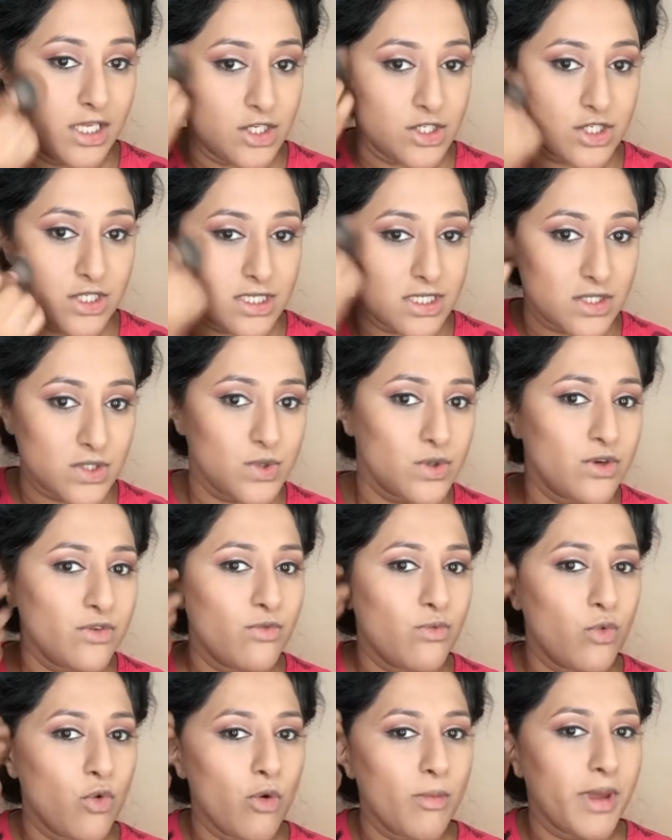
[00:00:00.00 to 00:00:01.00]
just sort of
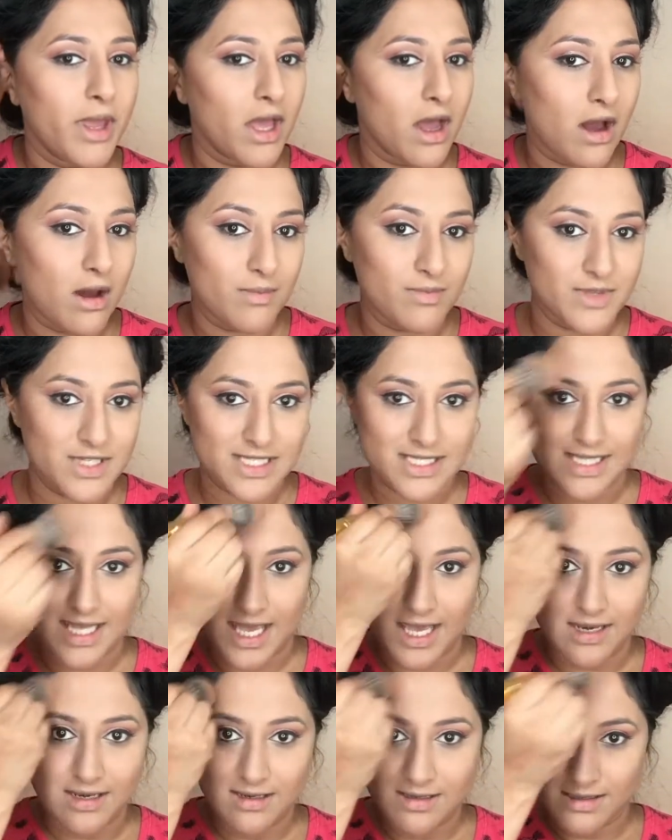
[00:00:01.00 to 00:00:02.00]
warming up the
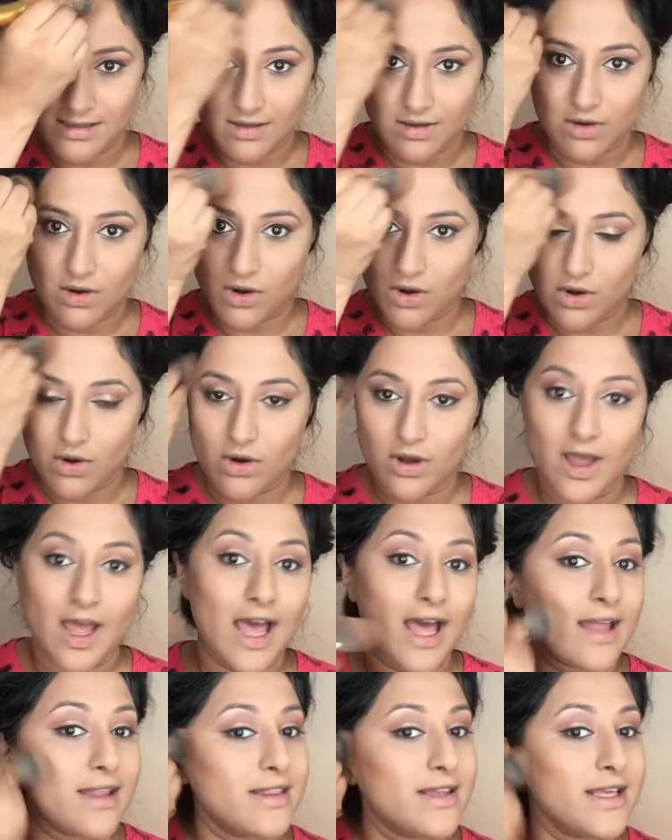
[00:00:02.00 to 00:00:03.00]
skin
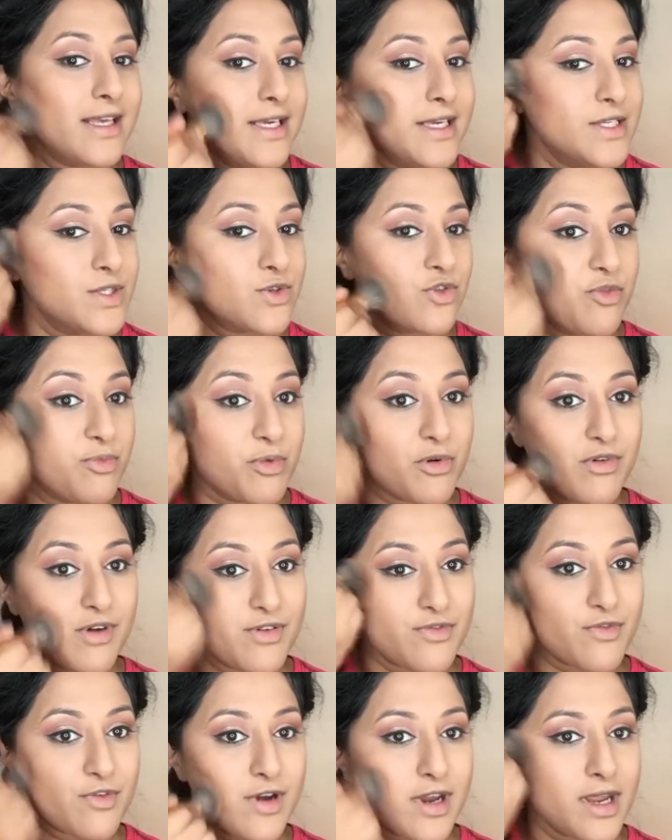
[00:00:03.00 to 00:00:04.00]
at the sort of
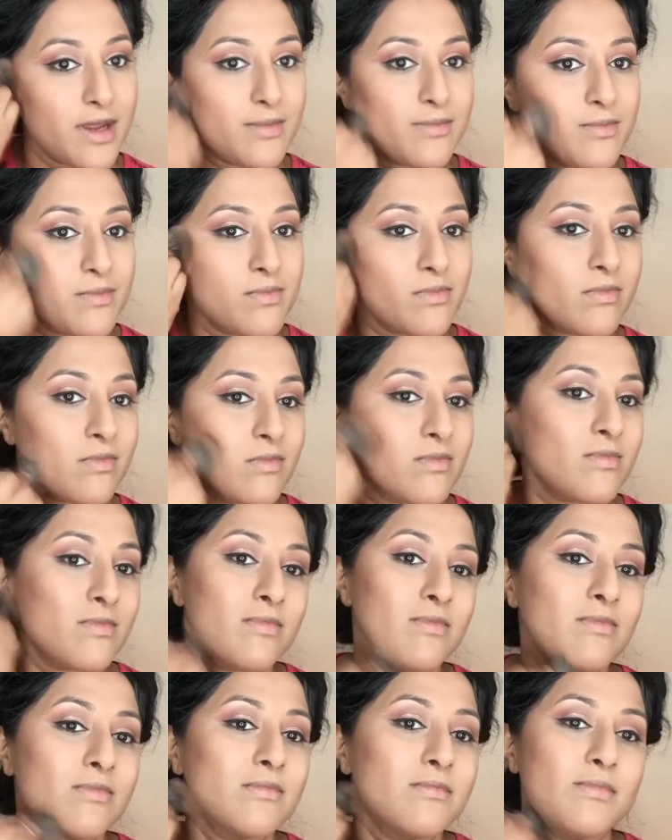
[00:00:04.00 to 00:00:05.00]
periphery,
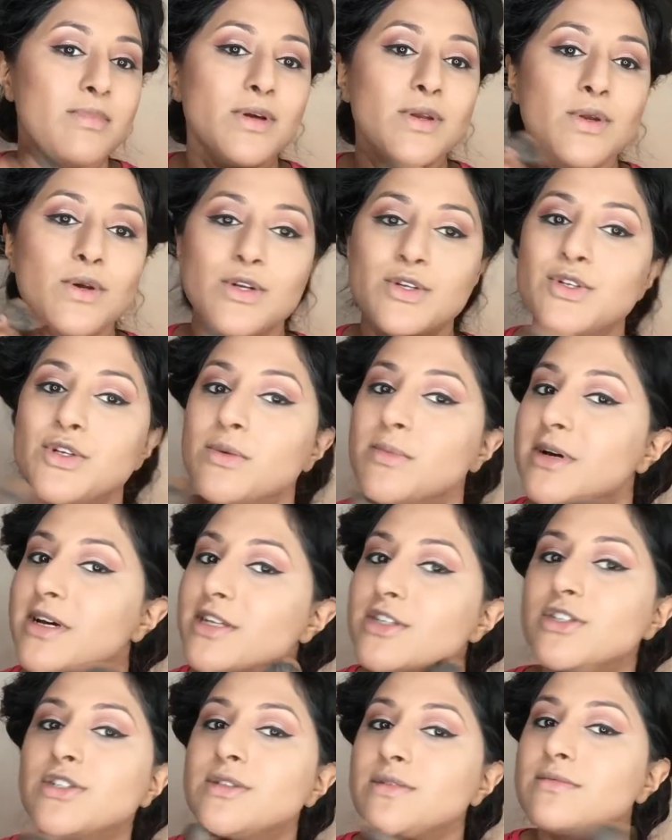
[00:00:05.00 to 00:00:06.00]
but not too
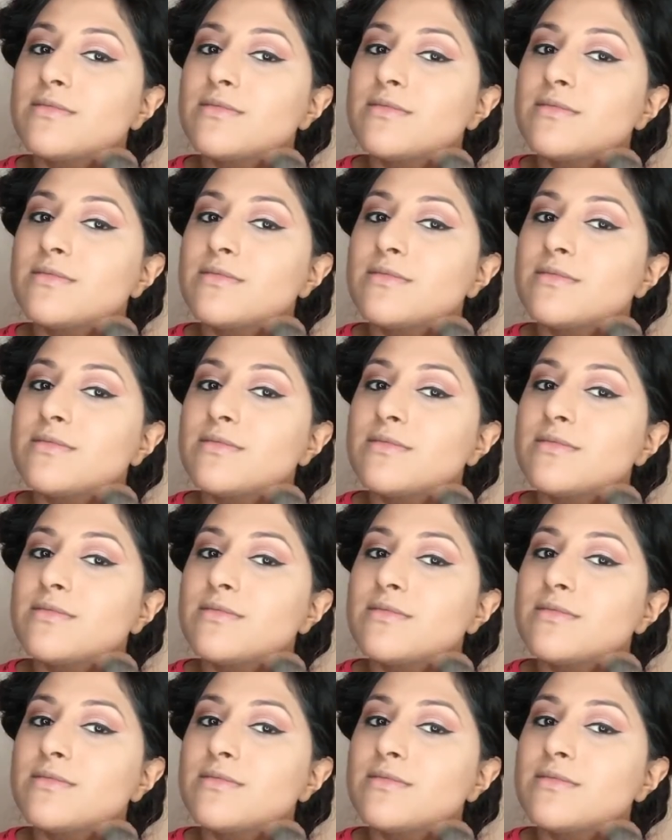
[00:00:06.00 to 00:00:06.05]
much.